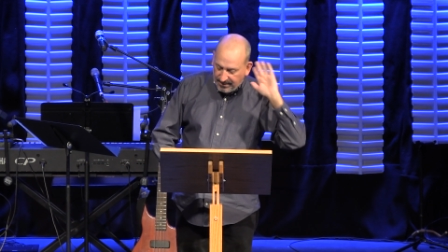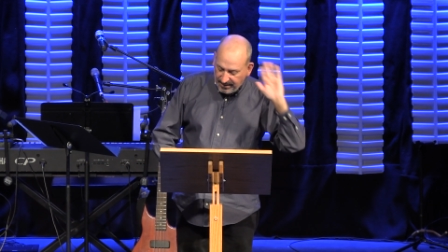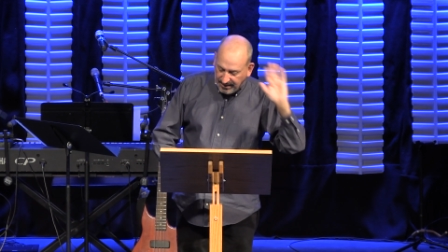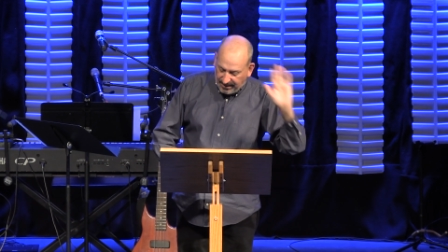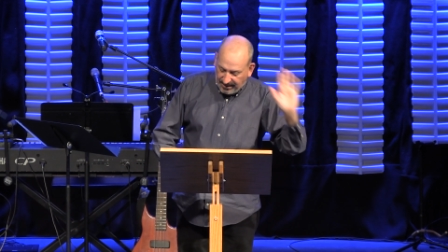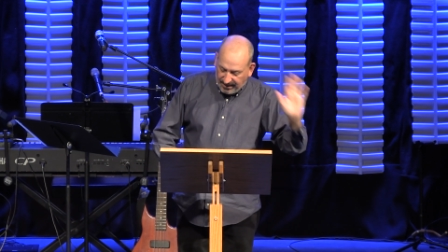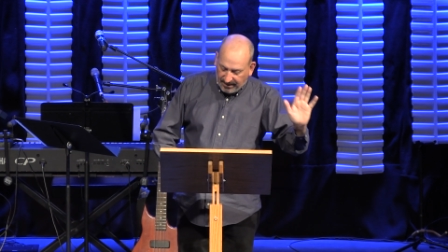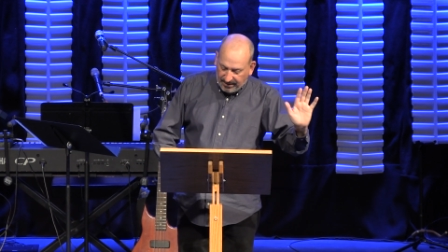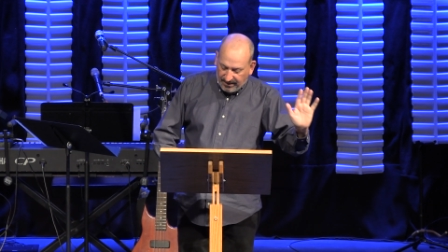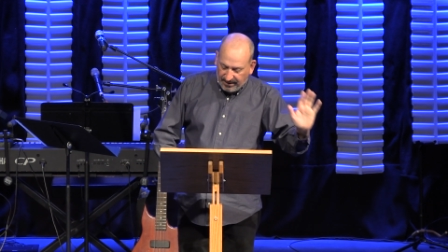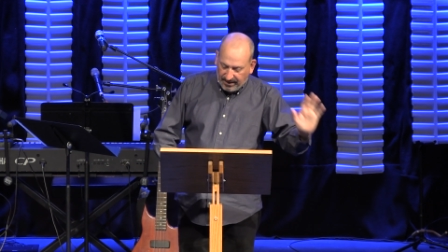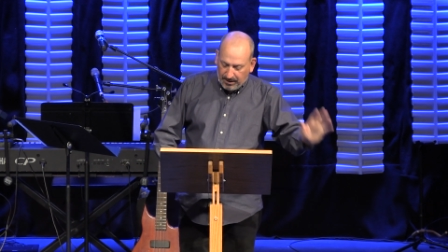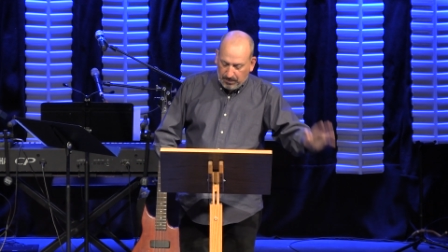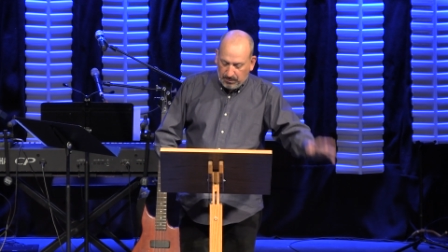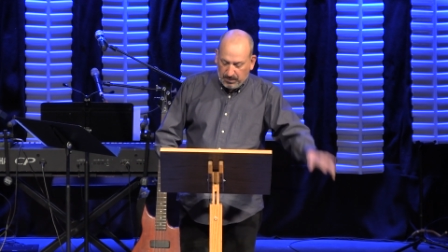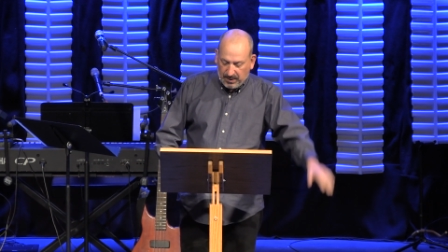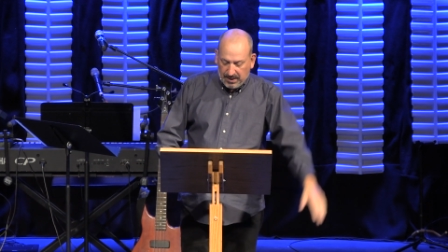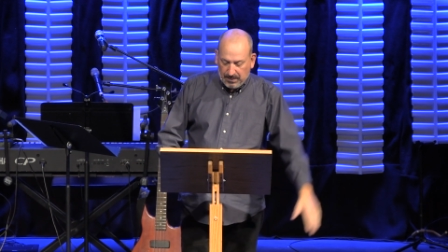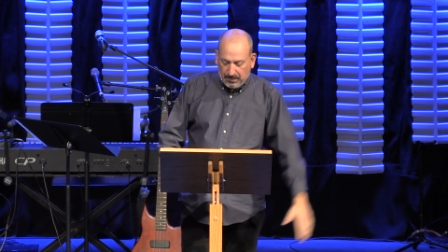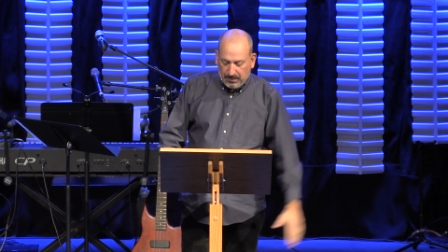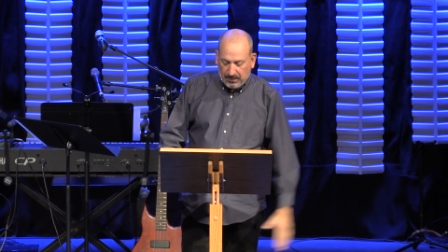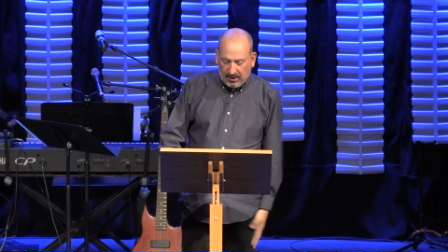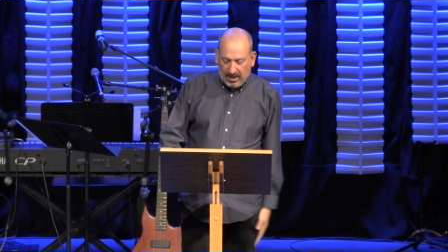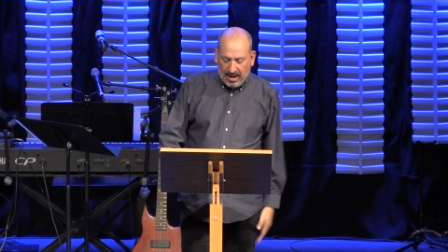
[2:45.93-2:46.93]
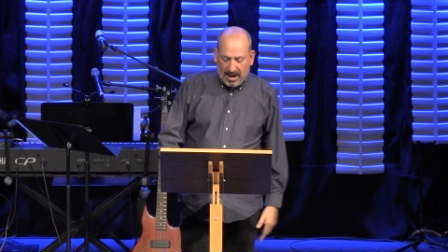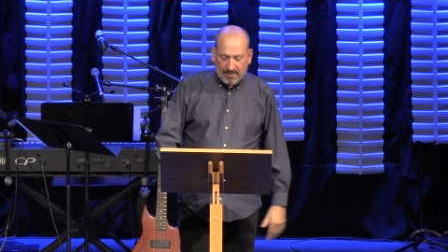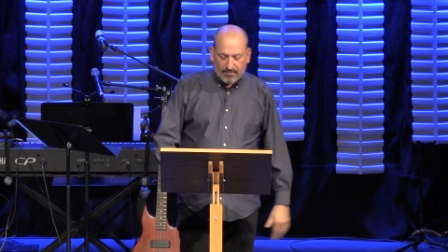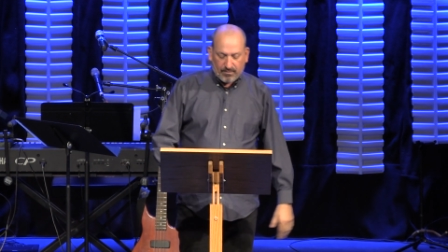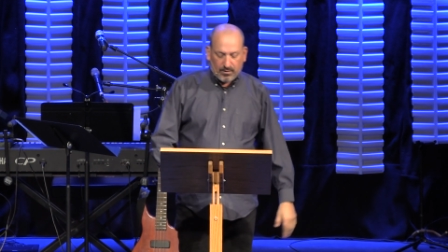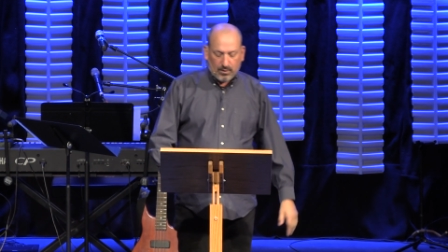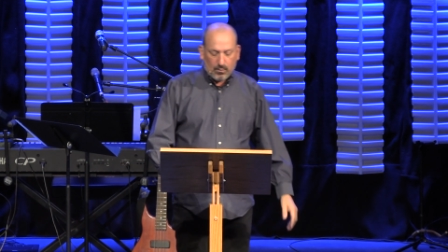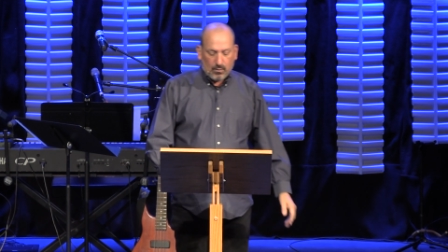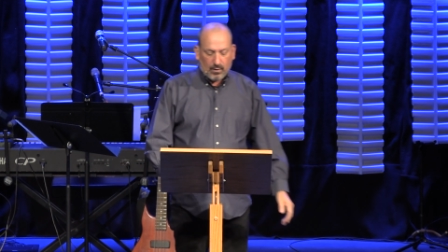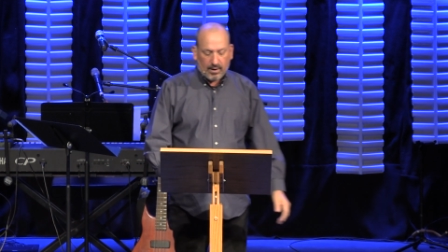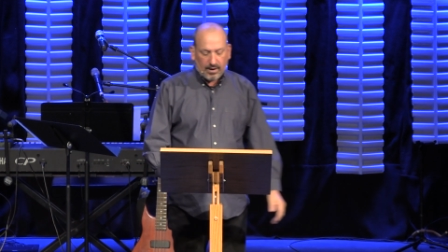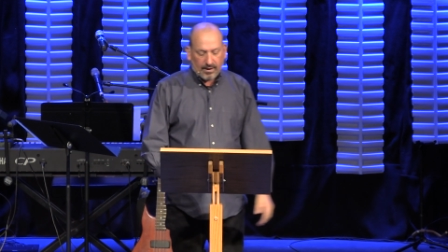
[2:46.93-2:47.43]
Healing people
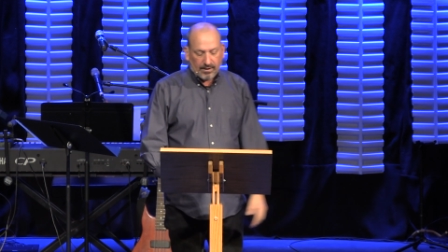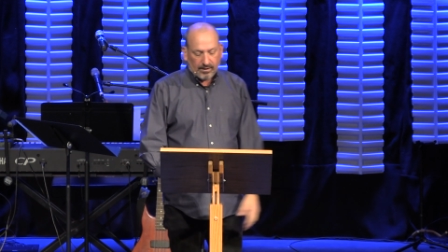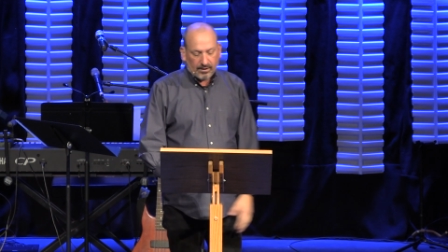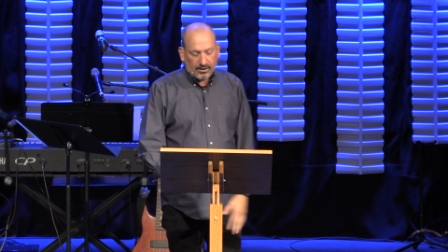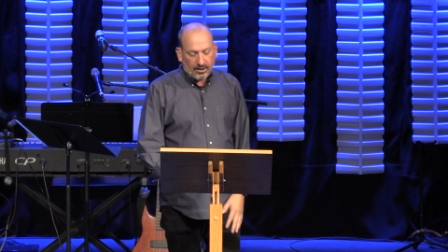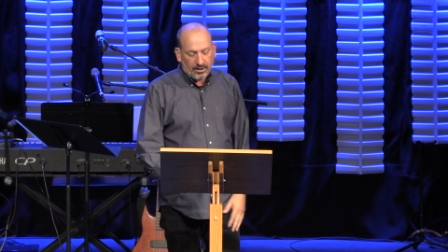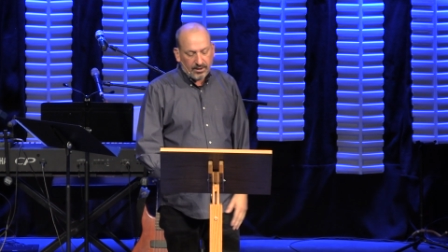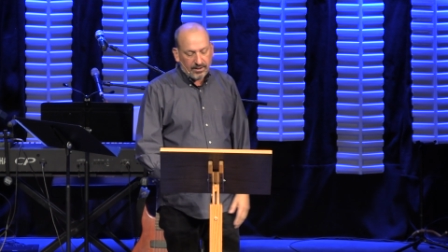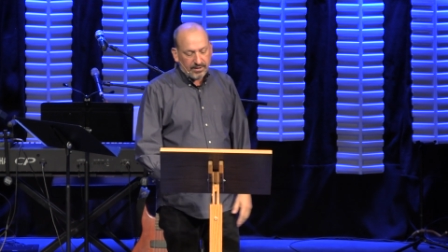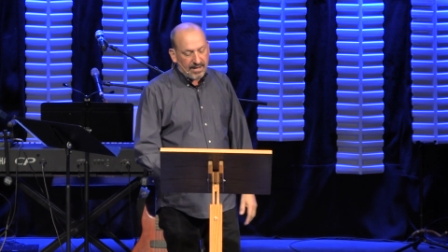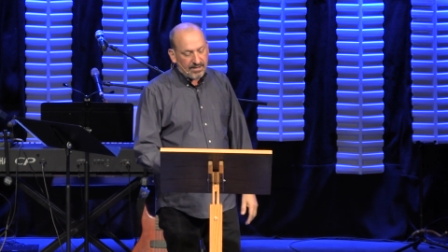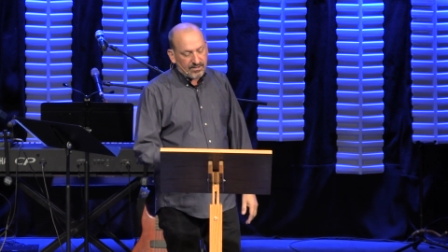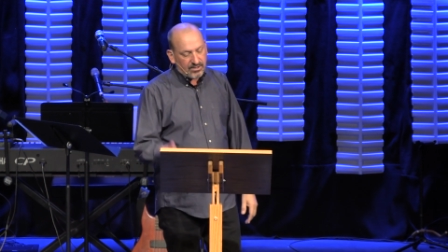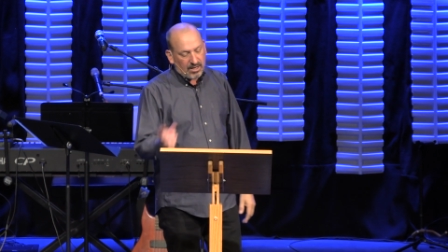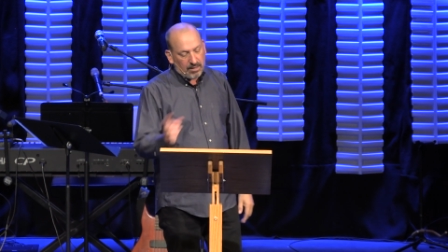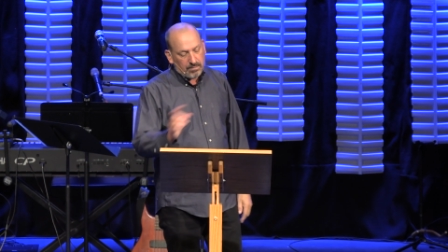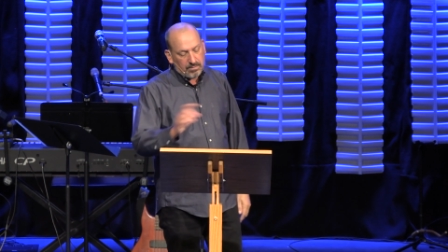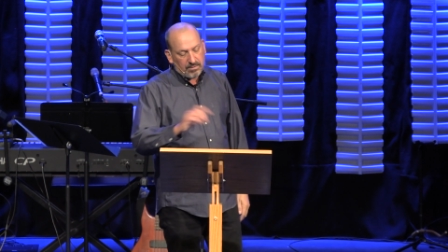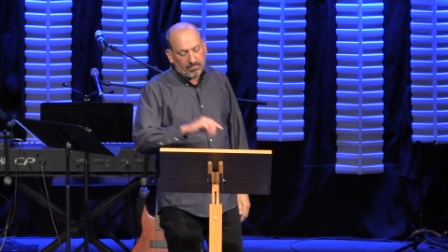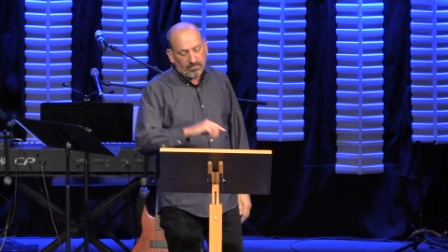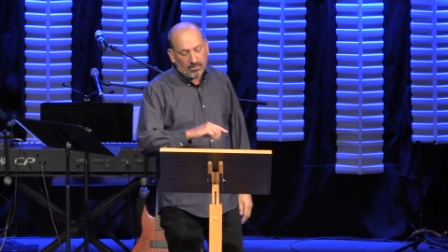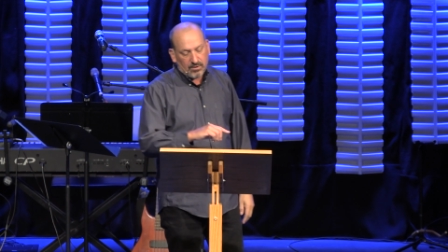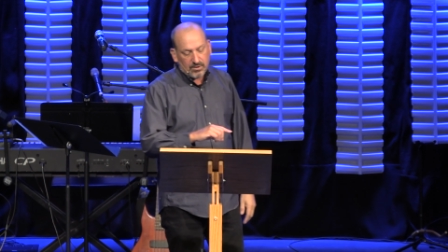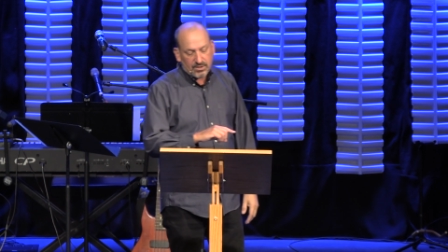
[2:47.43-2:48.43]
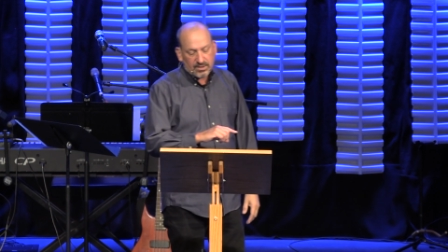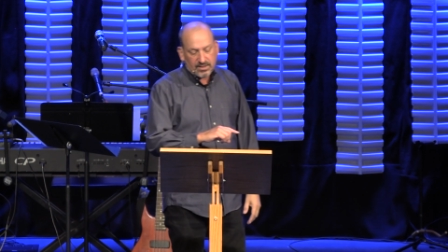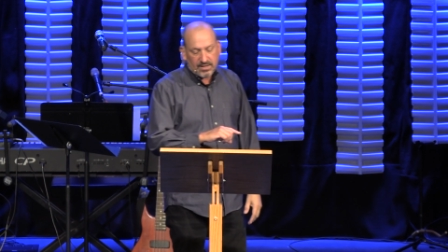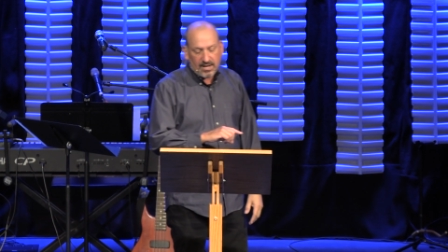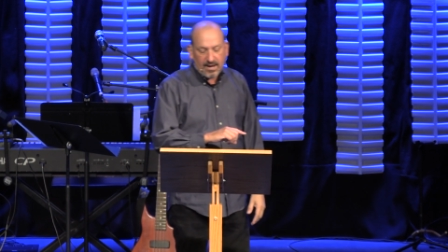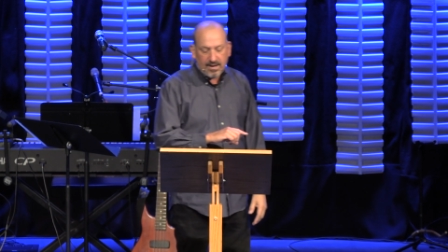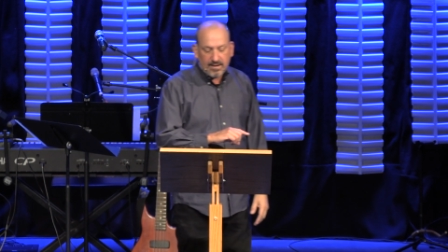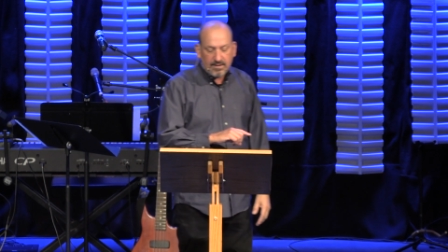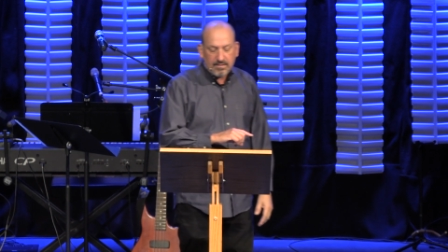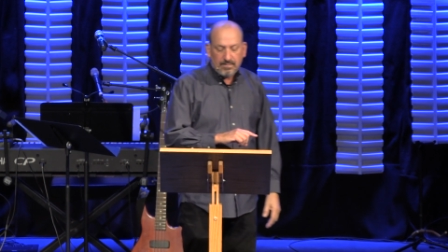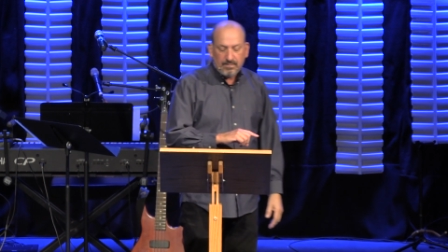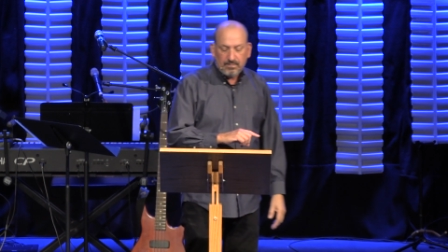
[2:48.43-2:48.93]
everywhere. Good. Now skip to verse
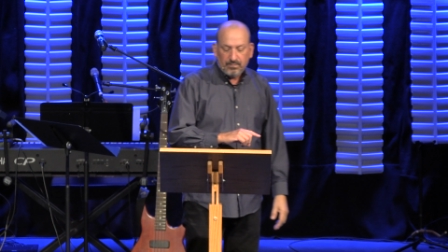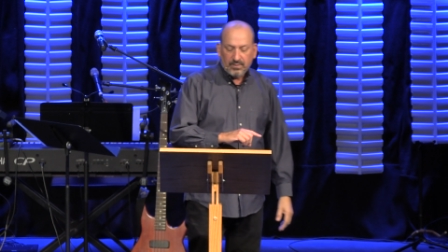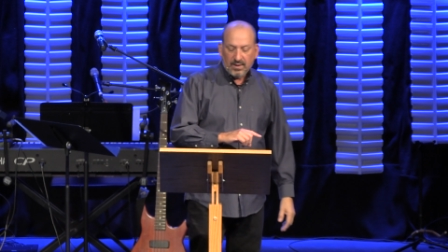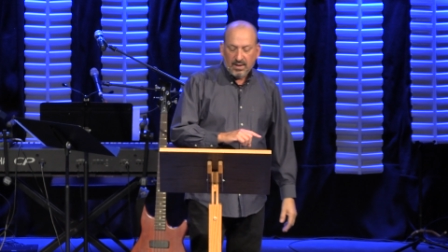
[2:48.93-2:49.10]
10.